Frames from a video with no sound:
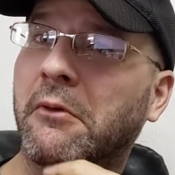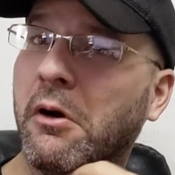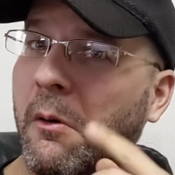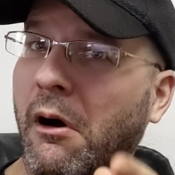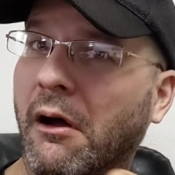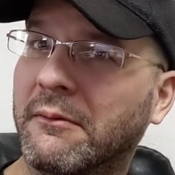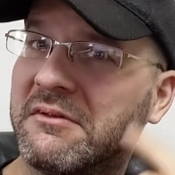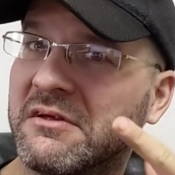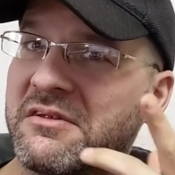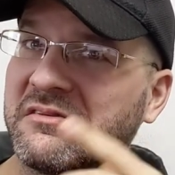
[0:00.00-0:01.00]
go
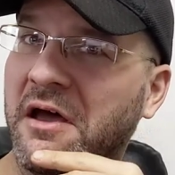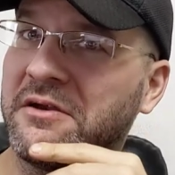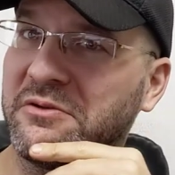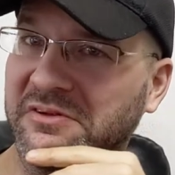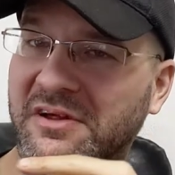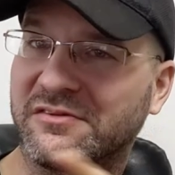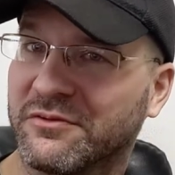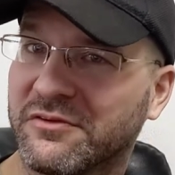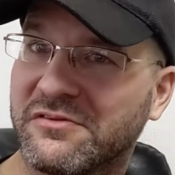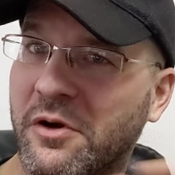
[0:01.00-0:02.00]
on. He's dead, you say.
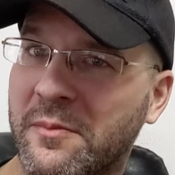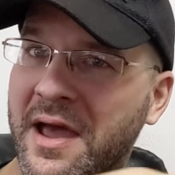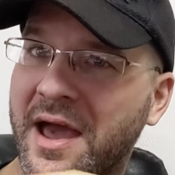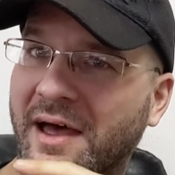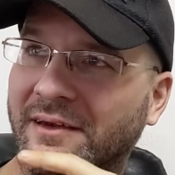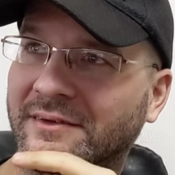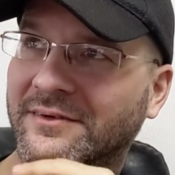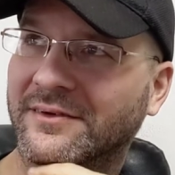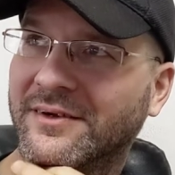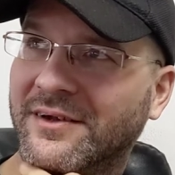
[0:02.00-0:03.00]
So there's no man
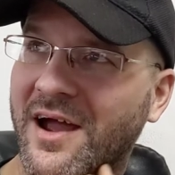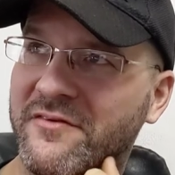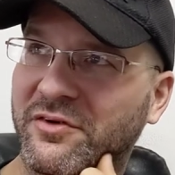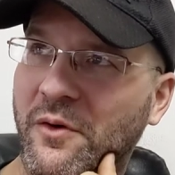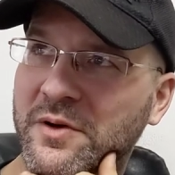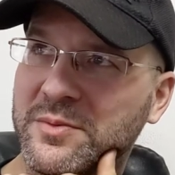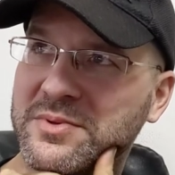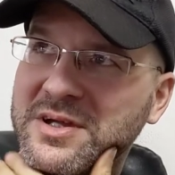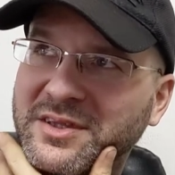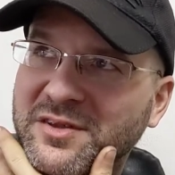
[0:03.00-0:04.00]
ever going to
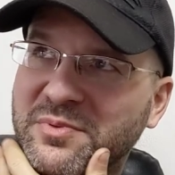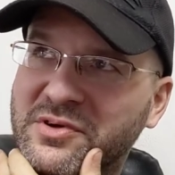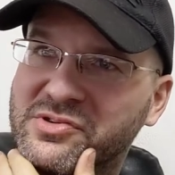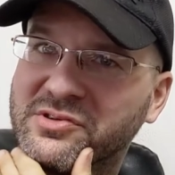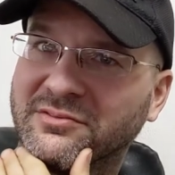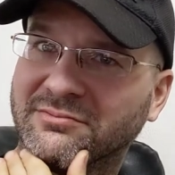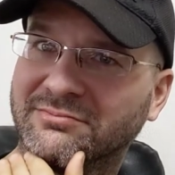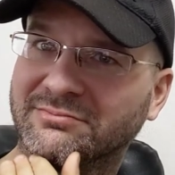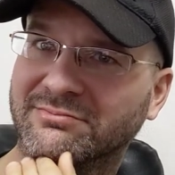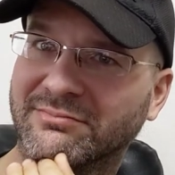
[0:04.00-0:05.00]
be in this picture,
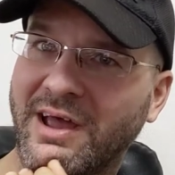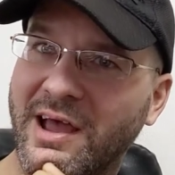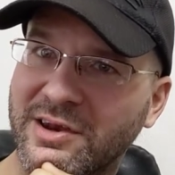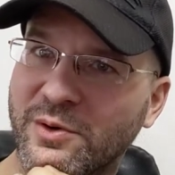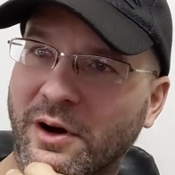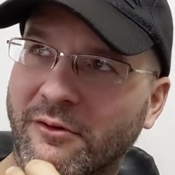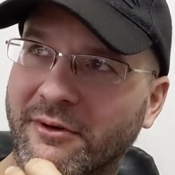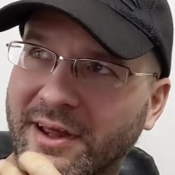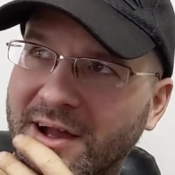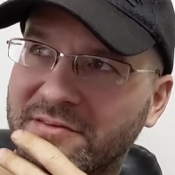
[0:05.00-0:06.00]
and you
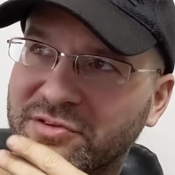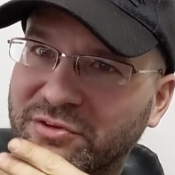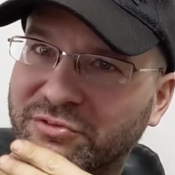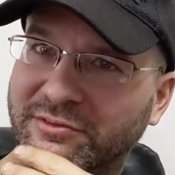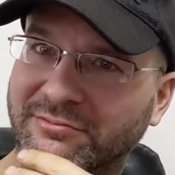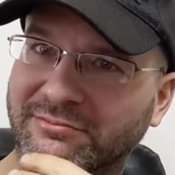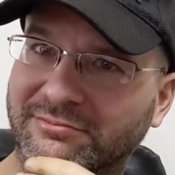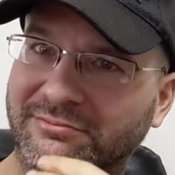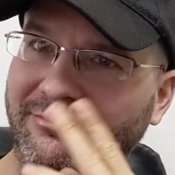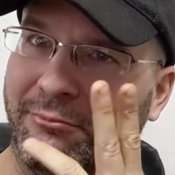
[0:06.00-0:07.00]
already have children.
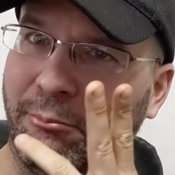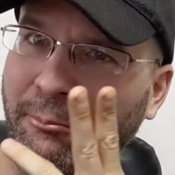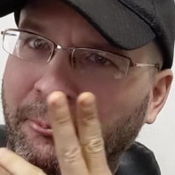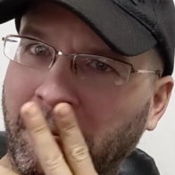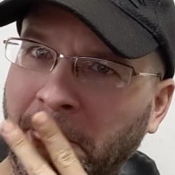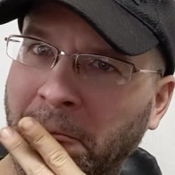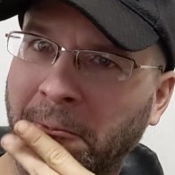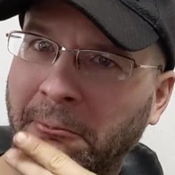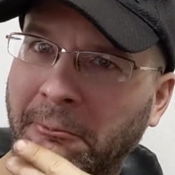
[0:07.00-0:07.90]
Hmm.